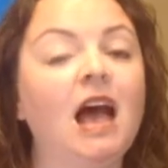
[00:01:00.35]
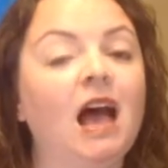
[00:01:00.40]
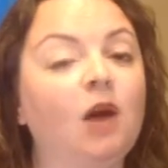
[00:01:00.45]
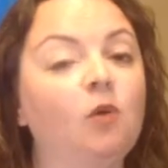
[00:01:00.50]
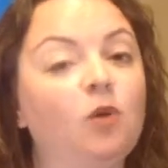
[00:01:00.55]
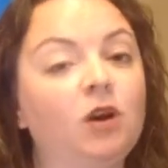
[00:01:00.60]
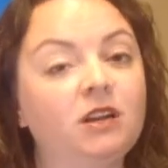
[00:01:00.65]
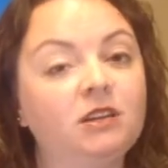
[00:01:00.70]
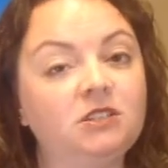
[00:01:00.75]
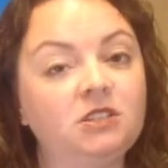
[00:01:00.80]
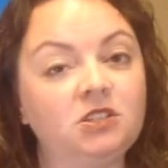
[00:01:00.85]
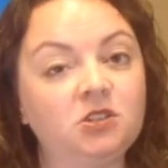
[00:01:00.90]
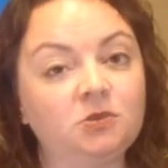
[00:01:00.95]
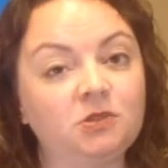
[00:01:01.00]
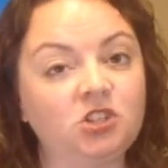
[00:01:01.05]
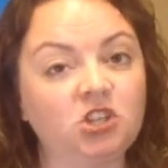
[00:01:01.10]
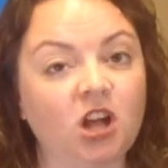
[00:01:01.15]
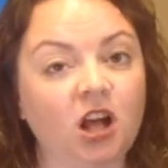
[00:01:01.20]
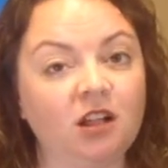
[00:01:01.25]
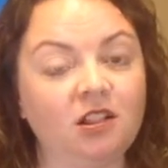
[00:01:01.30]
I wanted to do a
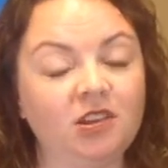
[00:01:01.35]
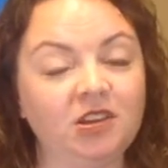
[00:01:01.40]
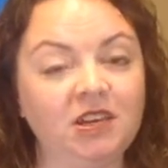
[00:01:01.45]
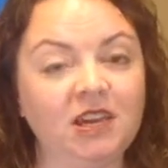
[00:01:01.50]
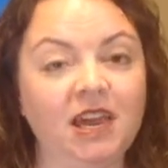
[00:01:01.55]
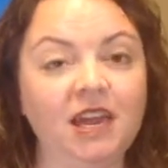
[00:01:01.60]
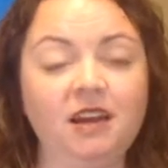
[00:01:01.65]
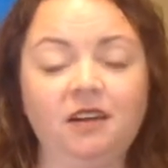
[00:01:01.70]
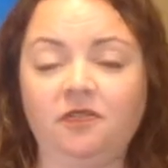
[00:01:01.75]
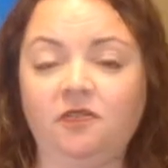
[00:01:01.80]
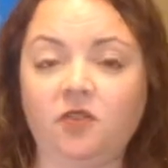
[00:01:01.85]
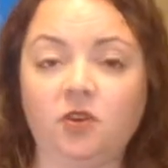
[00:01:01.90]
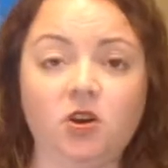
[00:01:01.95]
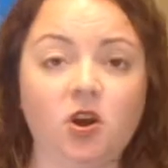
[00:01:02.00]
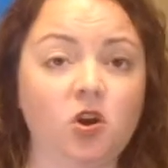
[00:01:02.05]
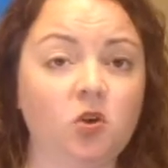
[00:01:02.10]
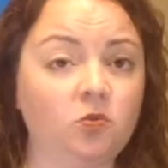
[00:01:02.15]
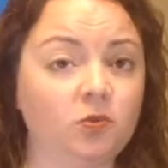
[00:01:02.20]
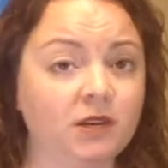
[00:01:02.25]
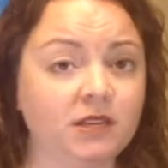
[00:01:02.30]
chocolate cake for
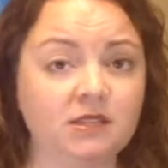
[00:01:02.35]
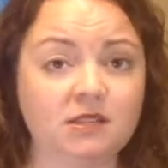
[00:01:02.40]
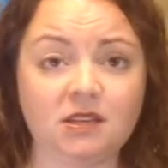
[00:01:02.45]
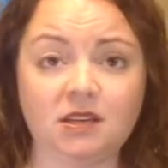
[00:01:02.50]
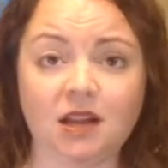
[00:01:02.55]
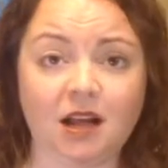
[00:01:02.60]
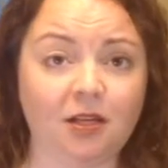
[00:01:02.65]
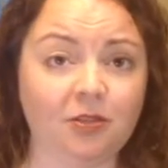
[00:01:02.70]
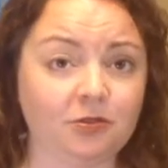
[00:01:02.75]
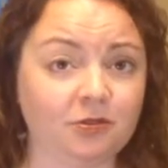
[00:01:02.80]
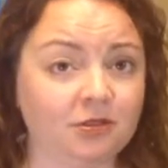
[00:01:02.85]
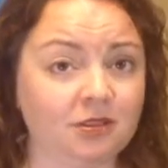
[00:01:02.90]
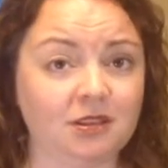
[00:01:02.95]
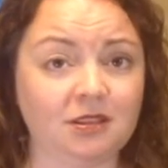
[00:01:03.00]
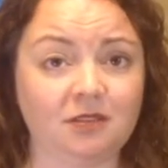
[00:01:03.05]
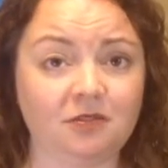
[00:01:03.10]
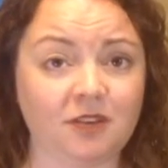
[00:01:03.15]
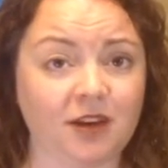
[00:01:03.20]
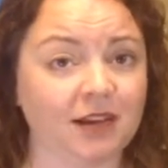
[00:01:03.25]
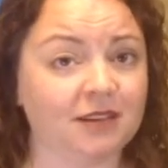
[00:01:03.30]
no reason other than
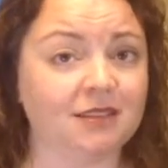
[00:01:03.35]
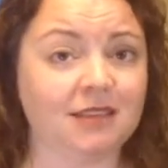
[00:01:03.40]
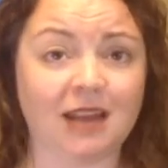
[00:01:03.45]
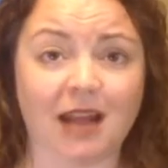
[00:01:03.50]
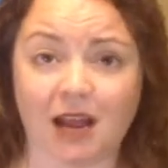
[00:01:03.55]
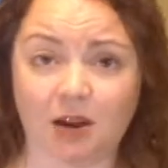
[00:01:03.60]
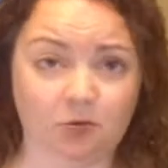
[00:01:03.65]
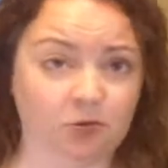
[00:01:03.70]
the fact that I